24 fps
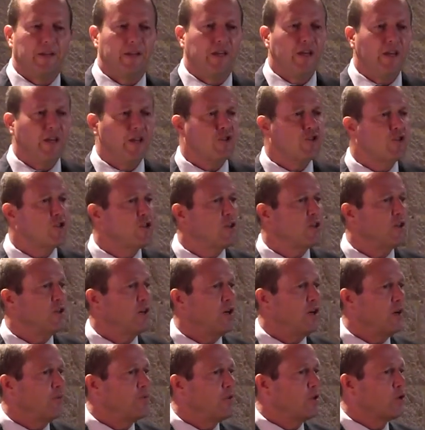Each
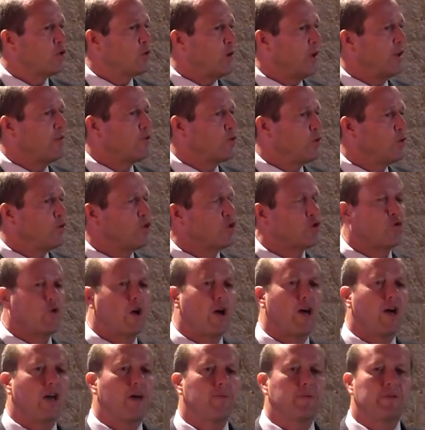of the 12 Jewish
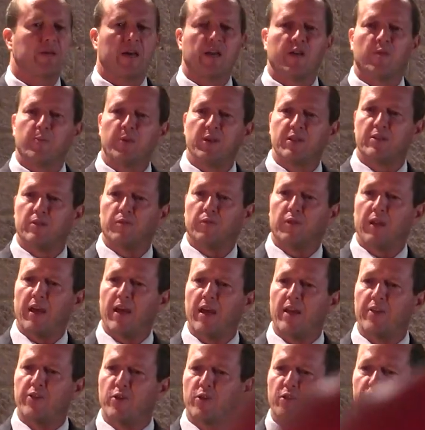tribes had a piece of
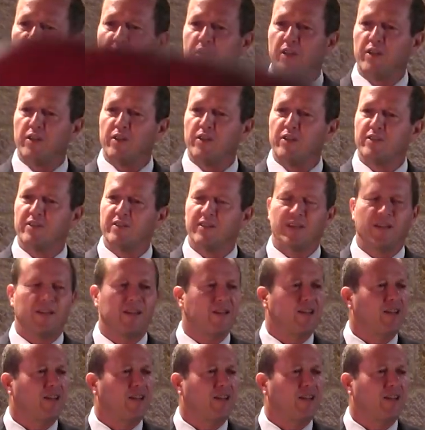land. You can see these,